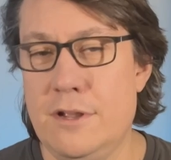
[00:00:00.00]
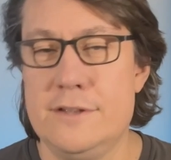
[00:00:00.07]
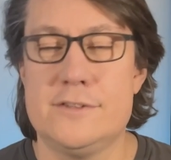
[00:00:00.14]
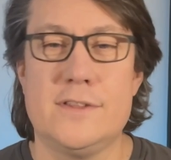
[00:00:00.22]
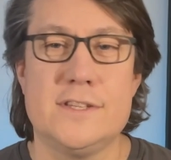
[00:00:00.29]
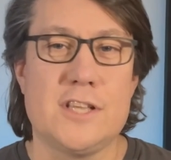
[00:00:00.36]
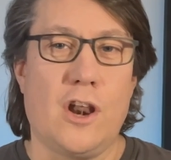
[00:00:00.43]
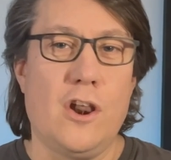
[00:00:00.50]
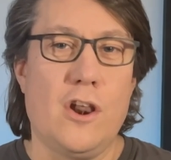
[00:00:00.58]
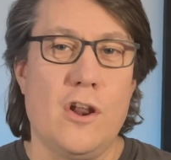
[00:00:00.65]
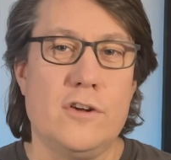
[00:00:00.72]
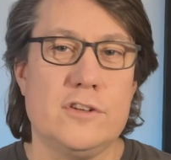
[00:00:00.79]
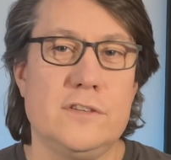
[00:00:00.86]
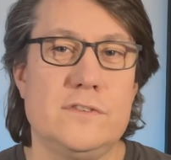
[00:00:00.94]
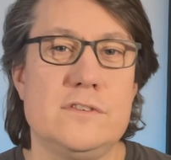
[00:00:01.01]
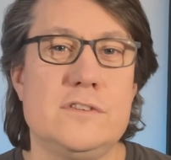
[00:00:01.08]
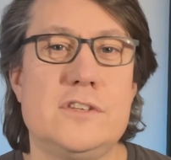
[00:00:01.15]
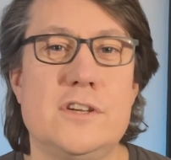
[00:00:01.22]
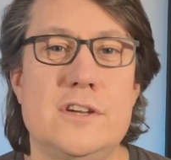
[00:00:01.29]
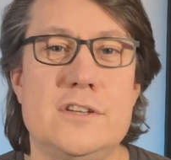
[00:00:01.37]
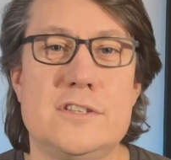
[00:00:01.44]
So there's a lot of
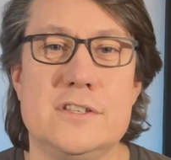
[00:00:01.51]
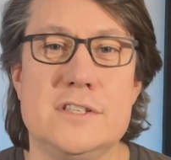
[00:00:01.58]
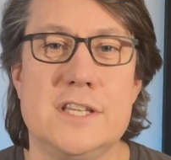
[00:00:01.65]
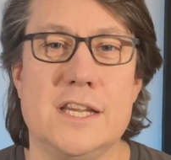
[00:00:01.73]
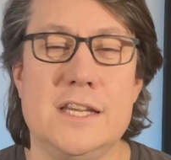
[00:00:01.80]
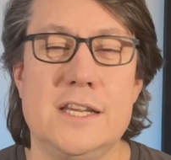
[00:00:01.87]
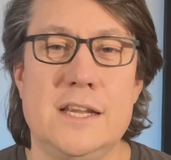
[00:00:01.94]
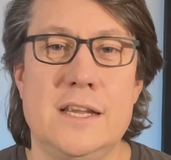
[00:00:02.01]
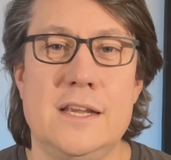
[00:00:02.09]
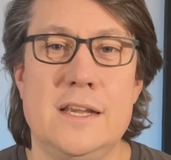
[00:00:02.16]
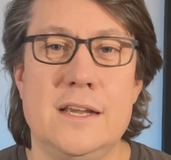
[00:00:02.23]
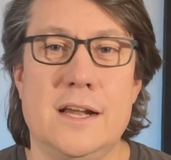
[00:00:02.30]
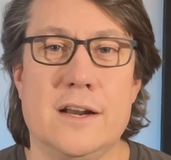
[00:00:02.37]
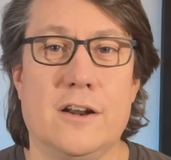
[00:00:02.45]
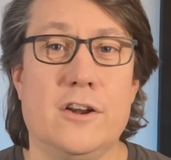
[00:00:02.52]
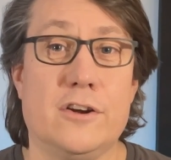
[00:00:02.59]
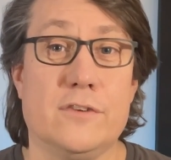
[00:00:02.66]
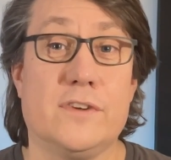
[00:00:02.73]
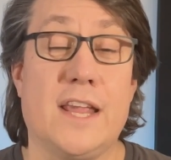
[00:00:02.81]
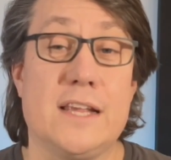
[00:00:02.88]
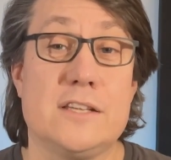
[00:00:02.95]
uncertainty and a lot
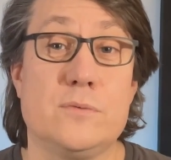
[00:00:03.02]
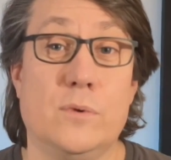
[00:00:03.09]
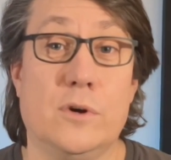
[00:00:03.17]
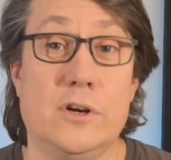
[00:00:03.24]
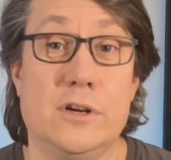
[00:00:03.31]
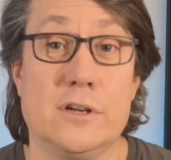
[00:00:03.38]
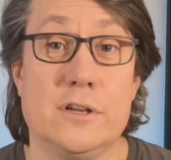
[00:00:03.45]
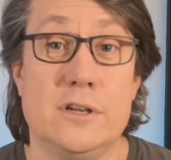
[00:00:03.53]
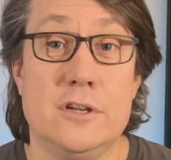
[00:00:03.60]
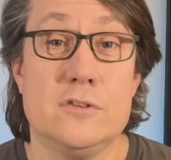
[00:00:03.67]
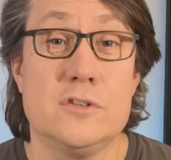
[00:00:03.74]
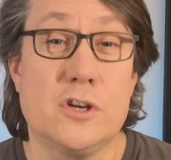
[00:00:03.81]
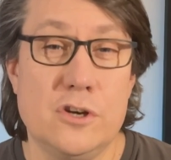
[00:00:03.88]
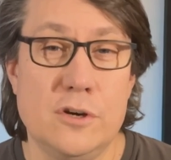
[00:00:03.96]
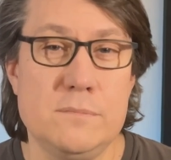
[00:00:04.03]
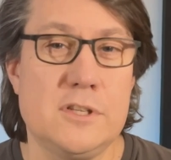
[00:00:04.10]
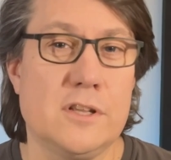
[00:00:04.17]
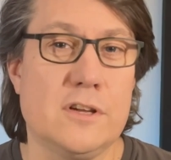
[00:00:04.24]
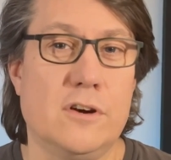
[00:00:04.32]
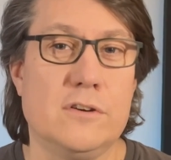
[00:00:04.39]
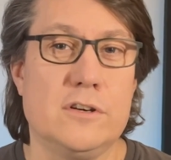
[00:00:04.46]
of guesswork to come to the
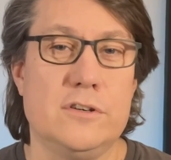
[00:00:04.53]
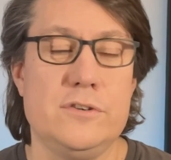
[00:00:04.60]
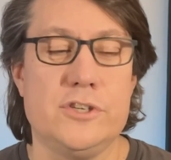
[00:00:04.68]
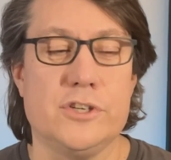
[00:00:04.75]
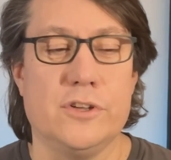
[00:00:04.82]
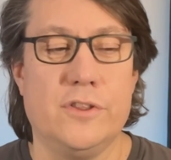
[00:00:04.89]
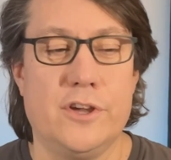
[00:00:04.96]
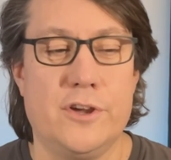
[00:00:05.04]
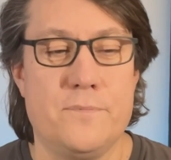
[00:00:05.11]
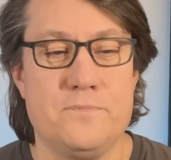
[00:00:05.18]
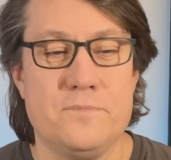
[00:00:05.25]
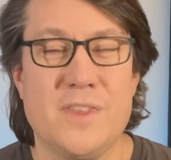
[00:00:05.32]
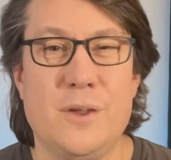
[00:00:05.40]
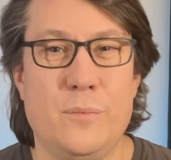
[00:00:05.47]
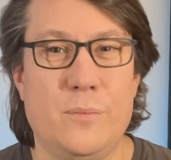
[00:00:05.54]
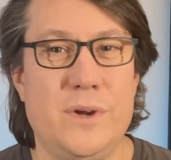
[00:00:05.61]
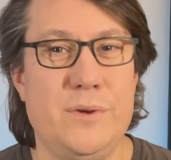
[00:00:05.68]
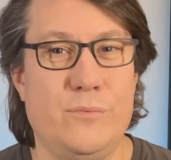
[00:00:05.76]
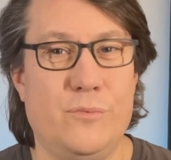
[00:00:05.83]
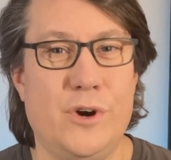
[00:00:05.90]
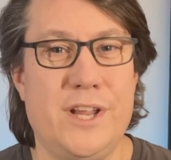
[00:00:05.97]
conclusion that we
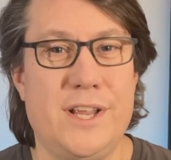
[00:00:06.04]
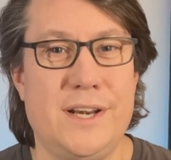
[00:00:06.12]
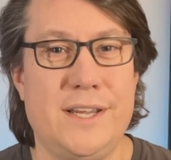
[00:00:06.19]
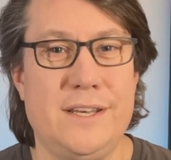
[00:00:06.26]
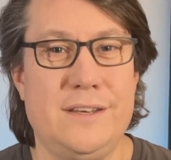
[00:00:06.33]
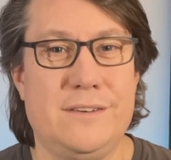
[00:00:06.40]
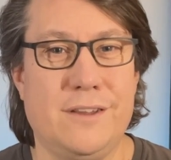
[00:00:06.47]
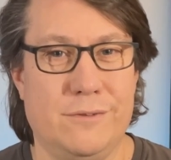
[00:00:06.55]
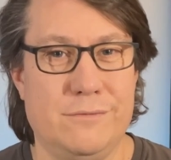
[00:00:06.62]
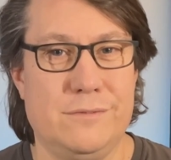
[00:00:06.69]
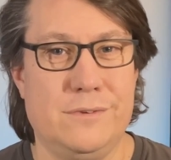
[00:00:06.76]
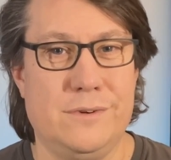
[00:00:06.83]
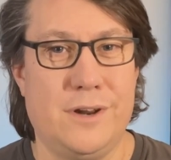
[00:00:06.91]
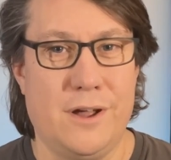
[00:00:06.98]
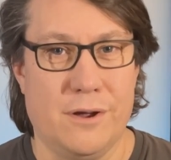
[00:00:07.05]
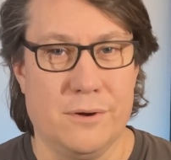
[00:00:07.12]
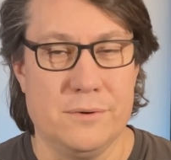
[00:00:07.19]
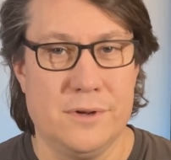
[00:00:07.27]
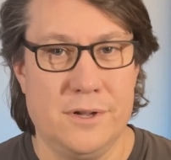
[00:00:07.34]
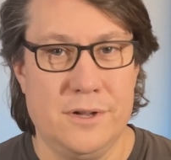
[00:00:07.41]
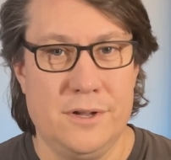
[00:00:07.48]
really don't know.
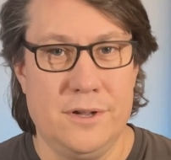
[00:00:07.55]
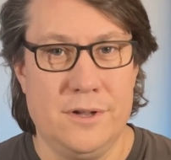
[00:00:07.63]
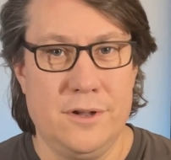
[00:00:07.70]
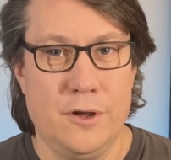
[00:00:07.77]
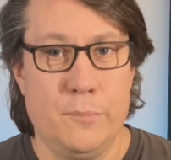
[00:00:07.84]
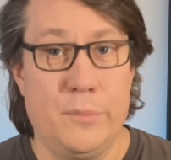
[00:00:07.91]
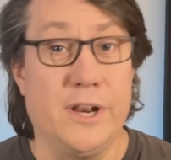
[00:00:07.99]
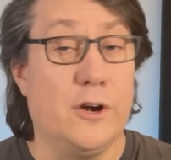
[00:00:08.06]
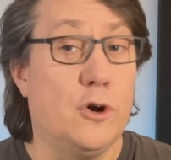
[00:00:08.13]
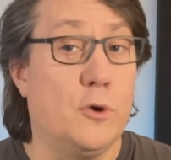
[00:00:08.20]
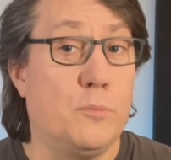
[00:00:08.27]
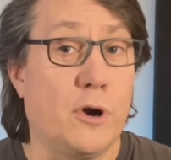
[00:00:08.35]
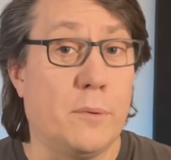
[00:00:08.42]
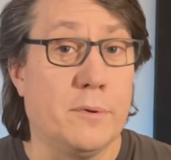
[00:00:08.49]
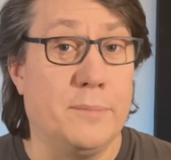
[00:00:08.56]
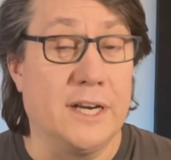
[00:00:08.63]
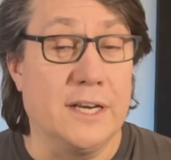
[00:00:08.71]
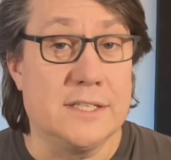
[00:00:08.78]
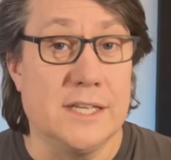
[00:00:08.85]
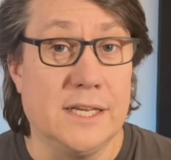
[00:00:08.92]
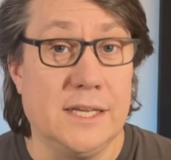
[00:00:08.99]
But in all
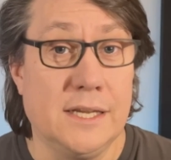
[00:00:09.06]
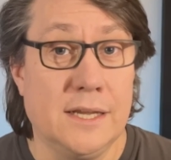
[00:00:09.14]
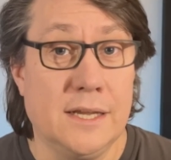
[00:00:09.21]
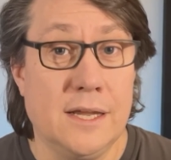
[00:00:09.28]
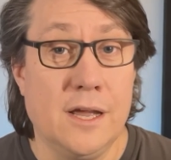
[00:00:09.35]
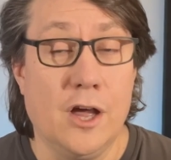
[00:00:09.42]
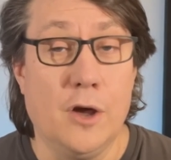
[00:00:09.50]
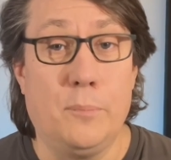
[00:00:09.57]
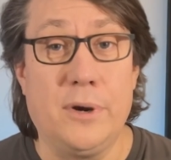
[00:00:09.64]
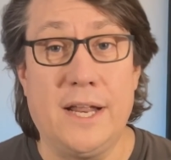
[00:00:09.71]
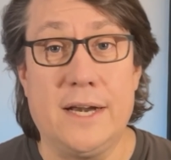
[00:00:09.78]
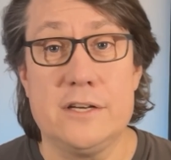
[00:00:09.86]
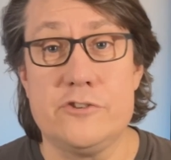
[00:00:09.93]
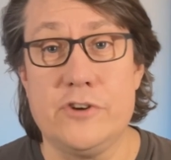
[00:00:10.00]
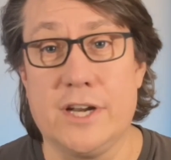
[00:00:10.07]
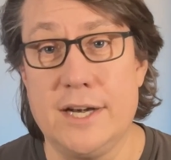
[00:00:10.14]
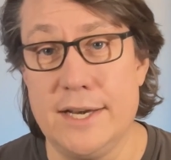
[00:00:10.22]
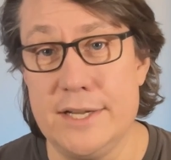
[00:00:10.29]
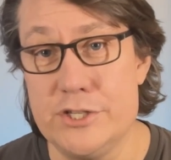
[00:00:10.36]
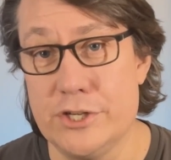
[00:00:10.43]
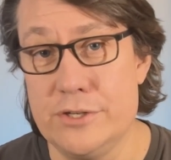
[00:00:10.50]
probability, a planetary
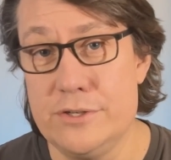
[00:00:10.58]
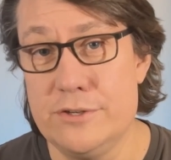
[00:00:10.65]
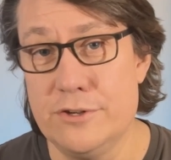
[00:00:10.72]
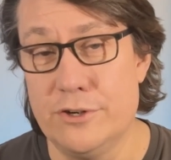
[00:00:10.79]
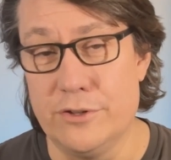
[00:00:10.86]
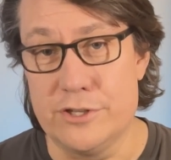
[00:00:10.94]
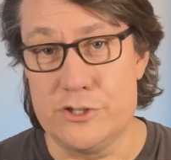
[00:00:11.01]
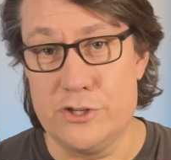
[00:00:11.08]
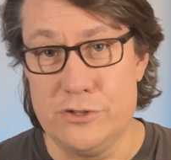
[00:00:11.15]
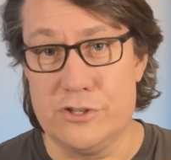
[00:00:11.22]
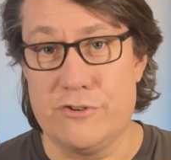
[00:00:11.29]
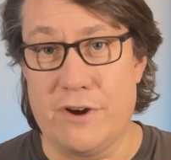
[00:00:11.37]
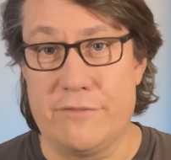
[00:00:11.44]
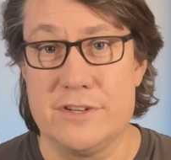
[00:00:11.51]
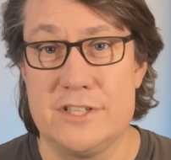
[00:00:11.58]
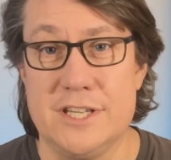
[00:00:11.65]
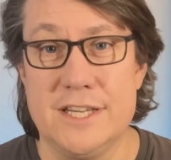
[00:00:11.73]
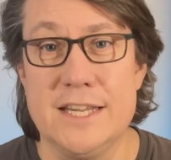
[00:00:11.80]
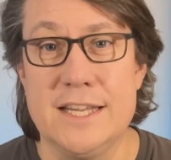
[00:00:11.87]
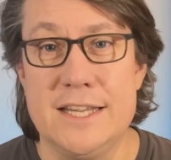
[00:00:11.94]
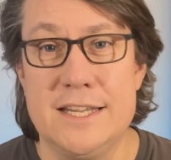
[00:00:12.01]
collision or the sun's
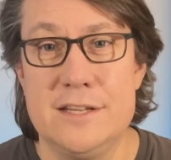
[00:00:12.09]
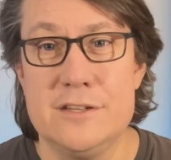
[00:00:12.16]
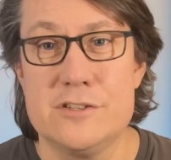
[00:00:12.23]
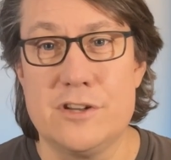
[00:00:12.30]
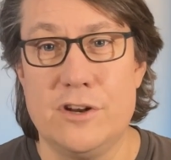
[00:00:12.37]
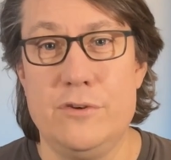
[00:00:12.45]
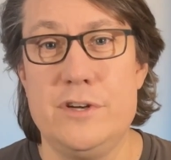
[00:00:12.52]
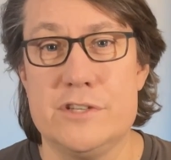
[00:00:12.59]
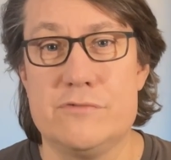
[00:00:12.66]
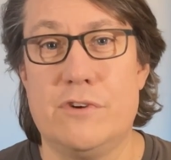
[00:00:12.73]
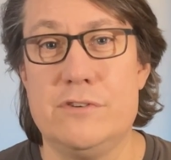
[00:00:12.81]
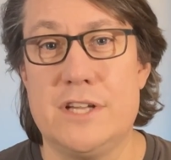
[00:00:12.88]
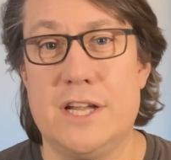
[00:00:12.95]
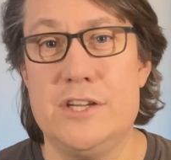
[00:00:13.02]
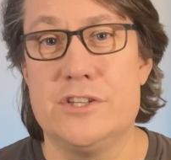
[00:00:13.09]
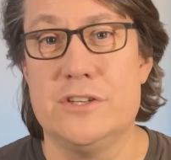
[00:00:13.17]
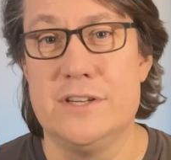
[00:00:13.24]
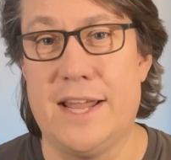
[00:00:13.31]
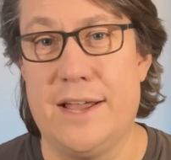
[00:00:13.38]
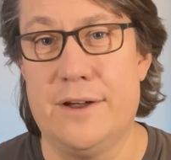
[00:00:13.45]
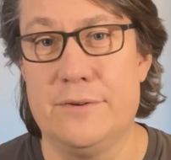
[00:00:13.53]
gravity slowed its rotation
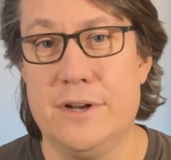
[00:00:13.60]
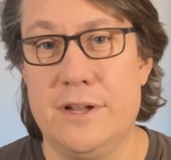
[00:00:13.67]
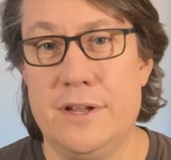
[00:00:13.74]
down,